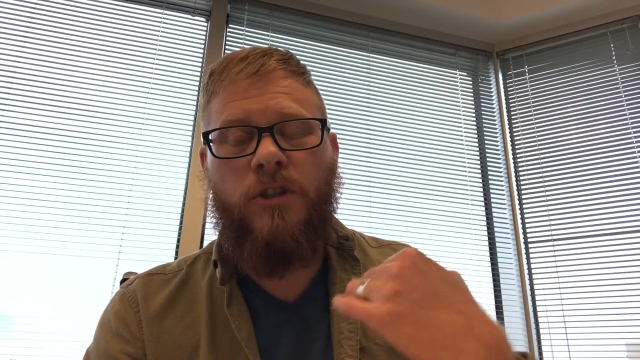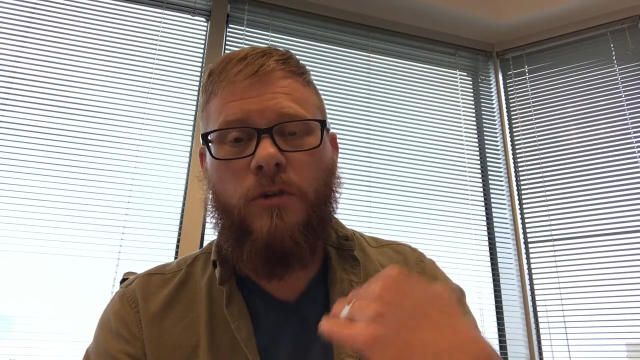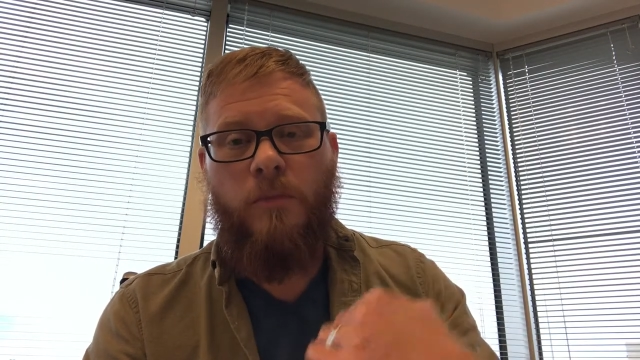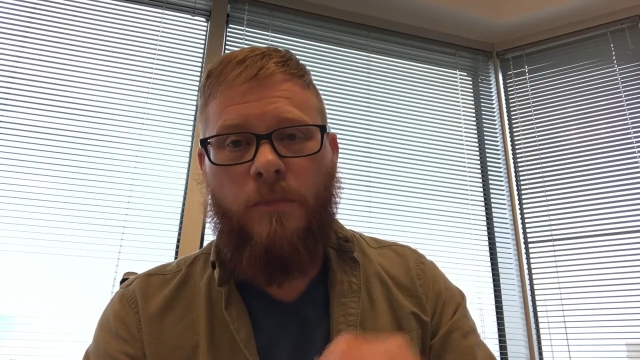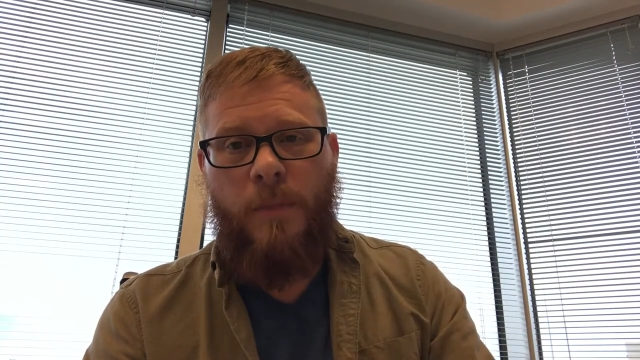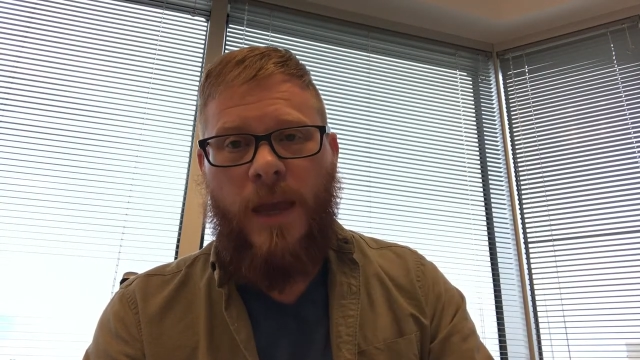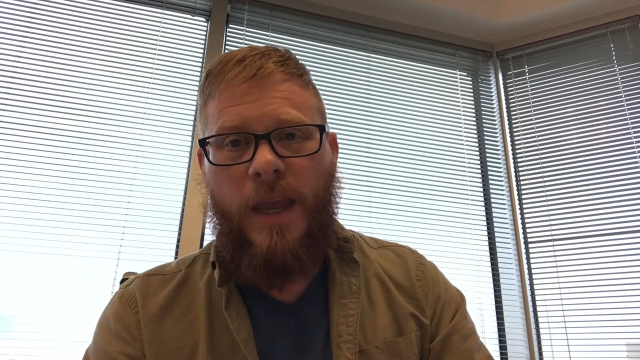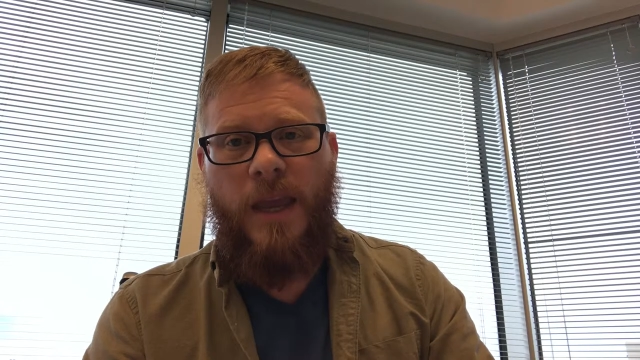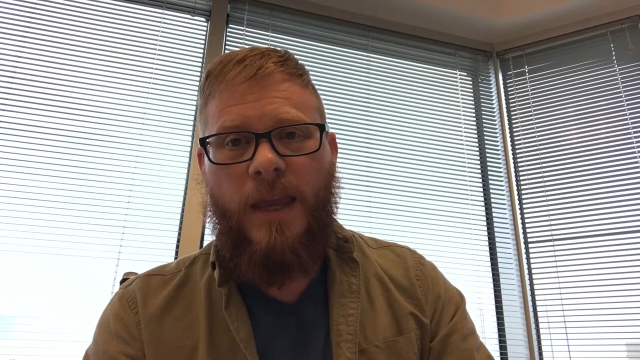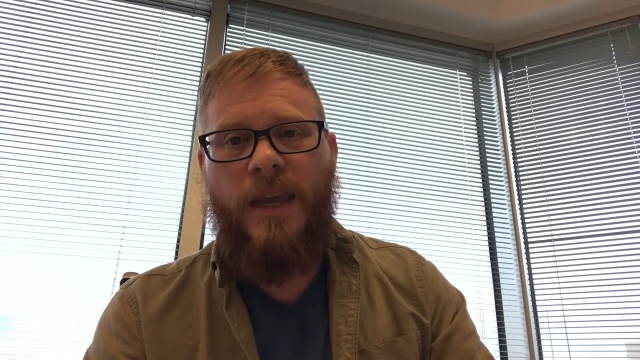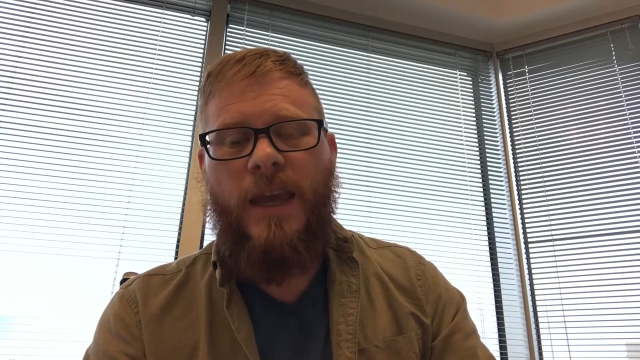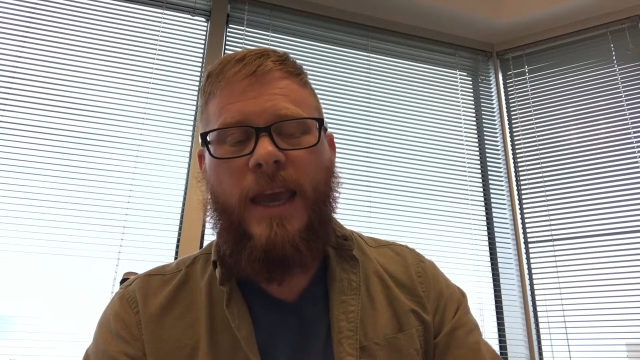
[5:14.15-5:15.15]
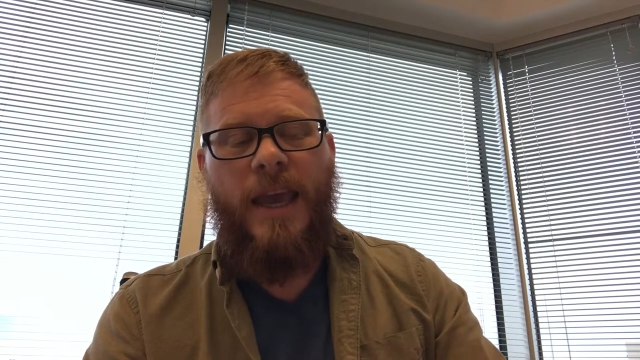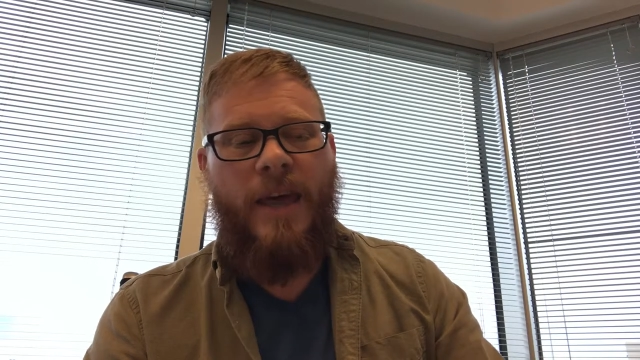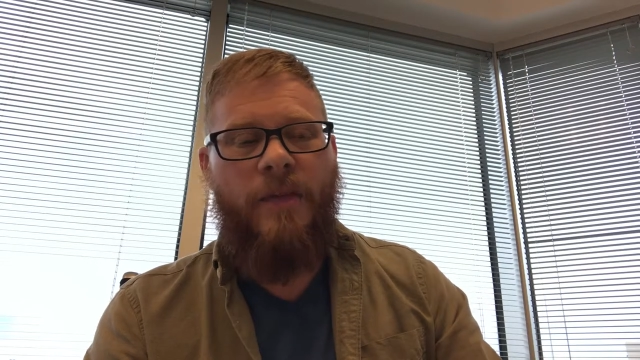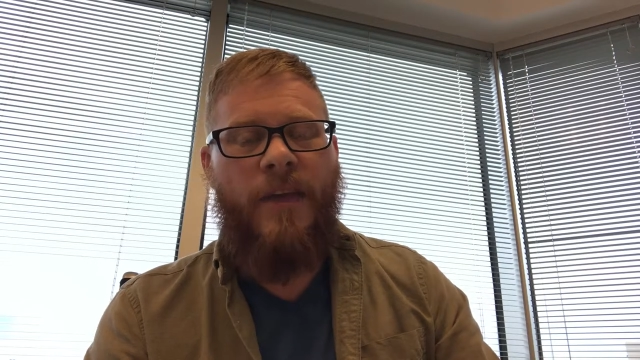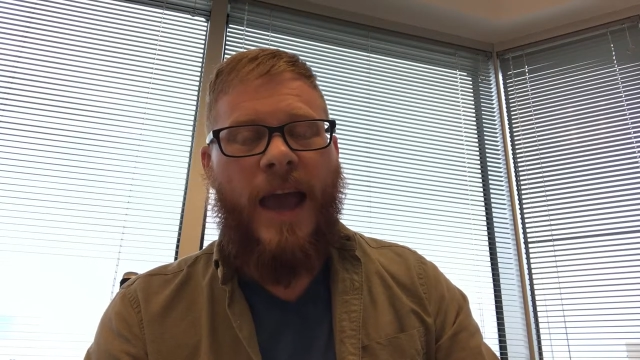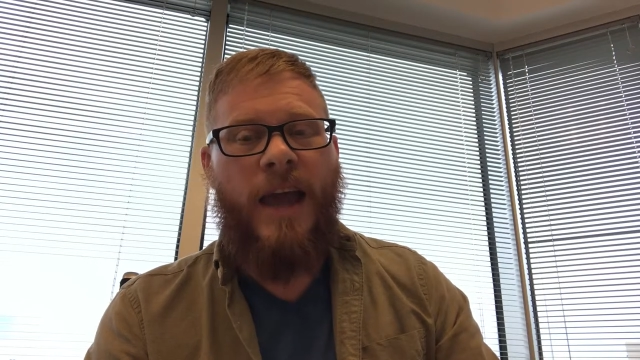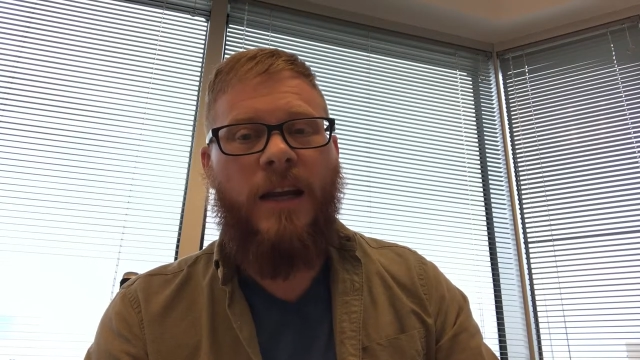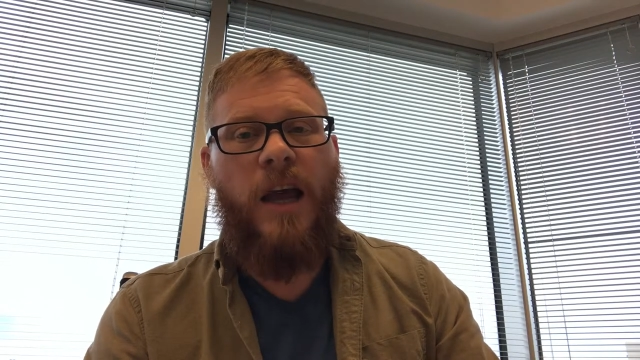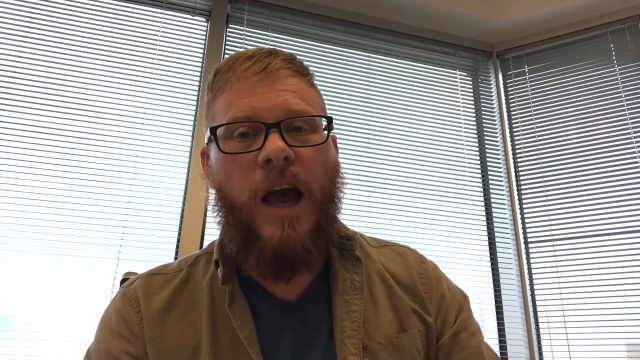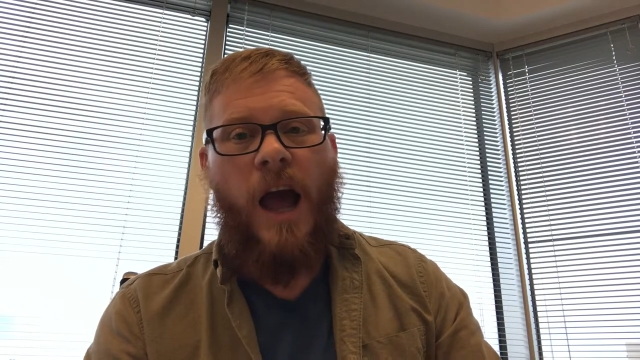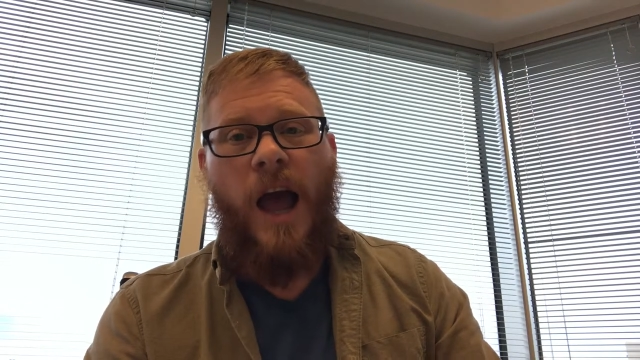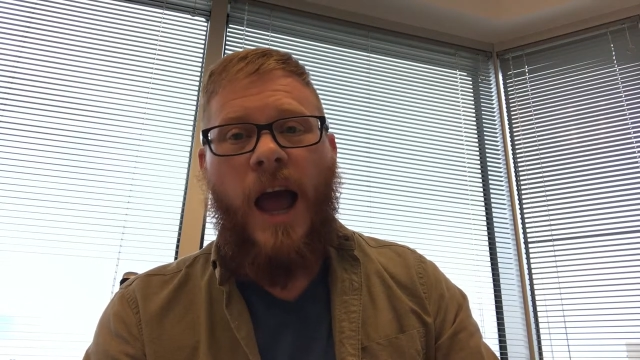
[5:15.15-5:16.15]
to me in that
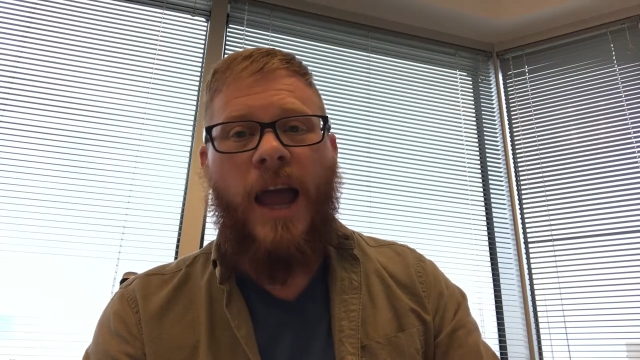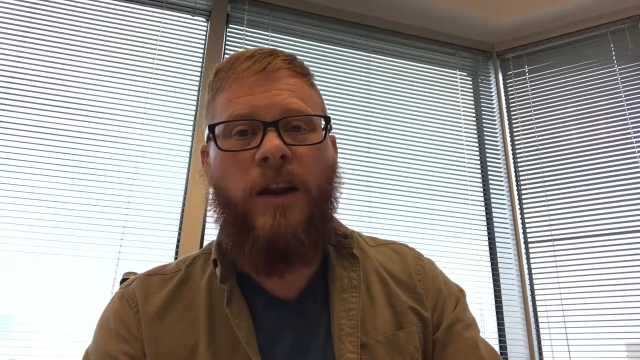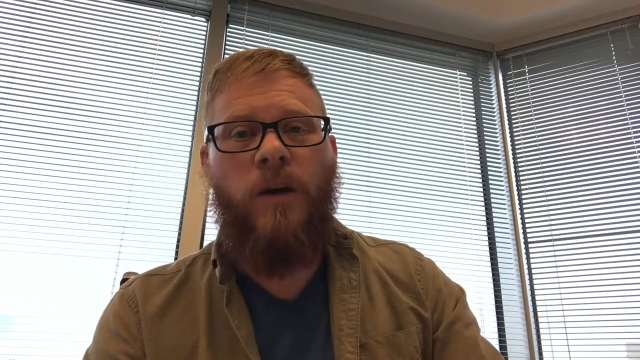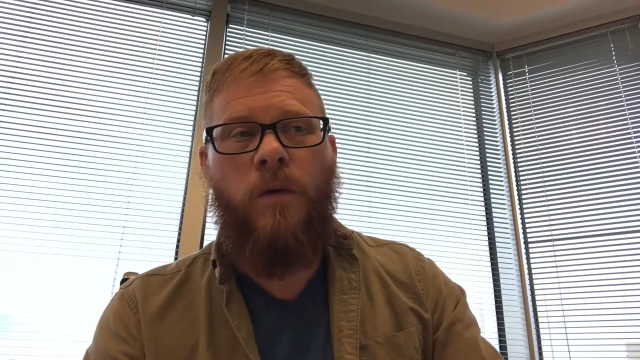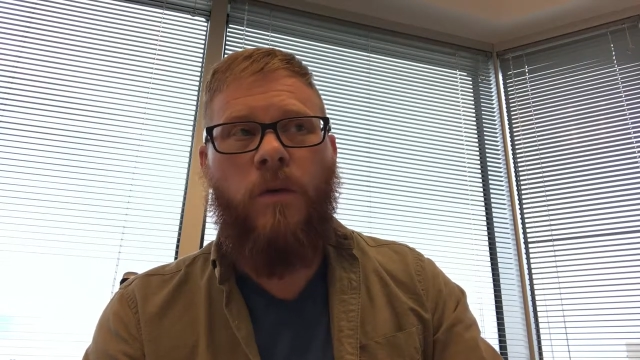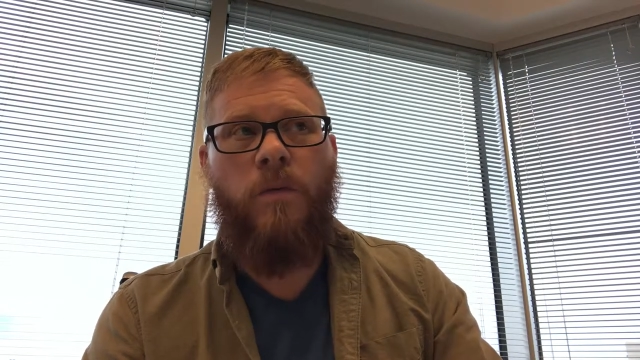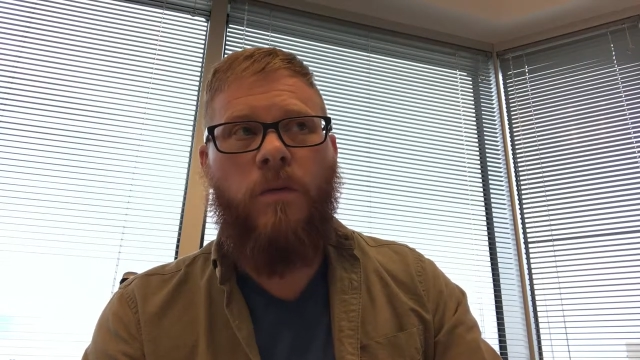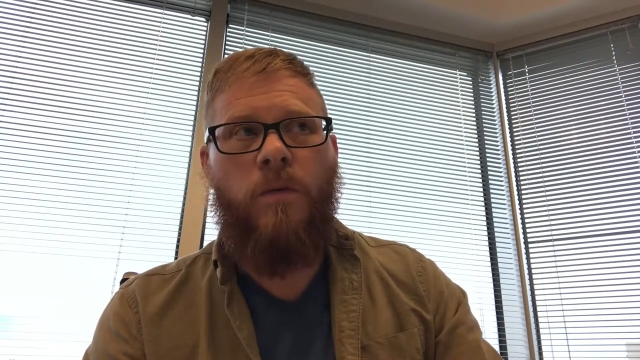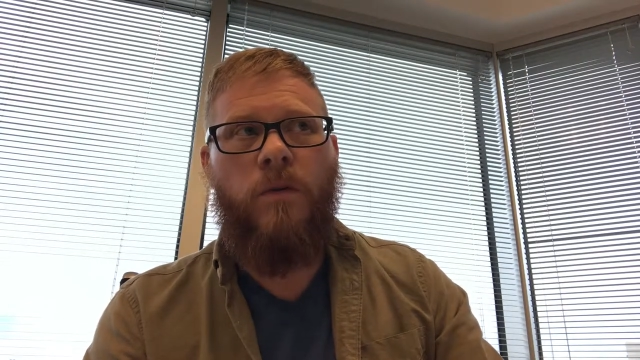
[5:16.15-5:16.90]
I don't